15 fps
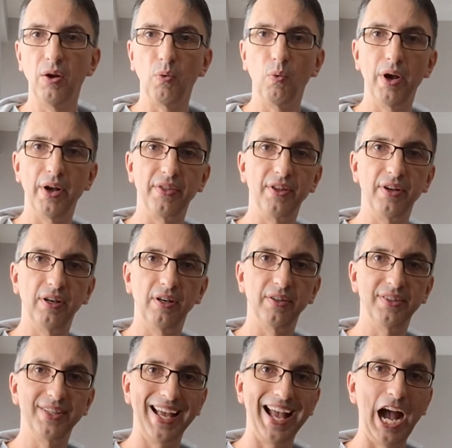where
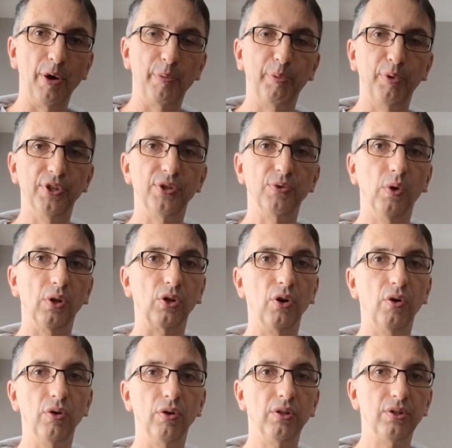the output will
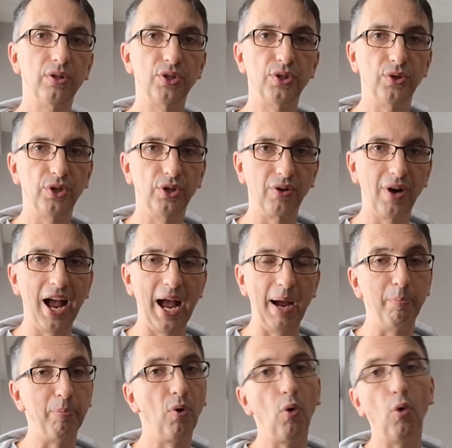go to your
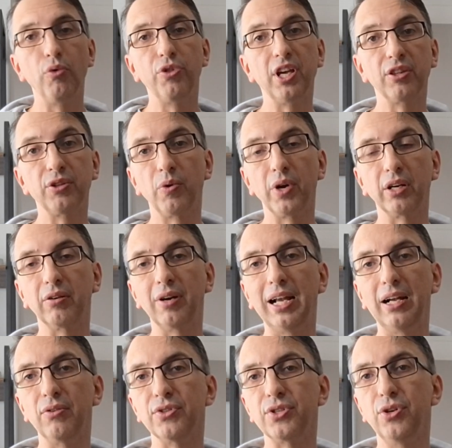amp, or the other way around.